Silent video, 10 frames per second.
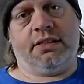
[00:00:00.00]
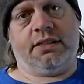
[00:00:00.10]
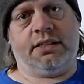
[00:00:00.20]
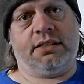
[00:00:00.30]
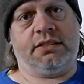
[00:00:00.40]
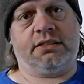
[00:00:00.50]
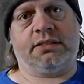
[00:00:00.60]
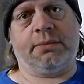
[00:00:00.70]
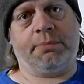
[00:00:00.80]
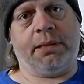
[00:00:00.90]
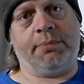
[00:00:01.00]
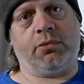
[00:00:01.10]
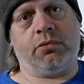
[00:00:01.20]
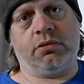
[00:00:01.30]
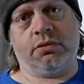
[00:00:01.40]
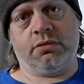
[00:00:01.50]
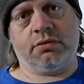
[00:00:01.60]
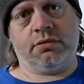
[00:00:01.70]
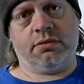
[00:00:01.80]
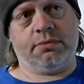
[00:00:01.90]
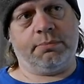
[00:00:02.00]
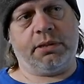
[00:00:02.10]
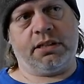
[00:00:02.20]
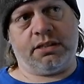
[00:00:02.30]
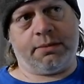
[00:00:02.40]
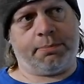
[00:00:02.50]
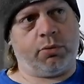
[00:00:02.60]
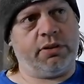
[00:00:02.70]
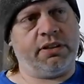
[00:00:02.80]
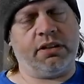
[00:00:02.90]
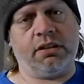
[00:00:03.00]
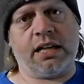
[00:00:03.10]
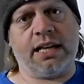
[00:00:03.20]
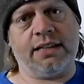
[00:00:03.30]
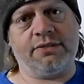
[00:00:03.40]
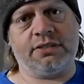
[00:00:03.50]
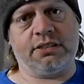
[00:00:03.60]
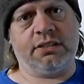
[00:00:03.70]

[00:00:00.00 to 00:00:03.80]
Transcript: uh, to some people, but at a point in their lives,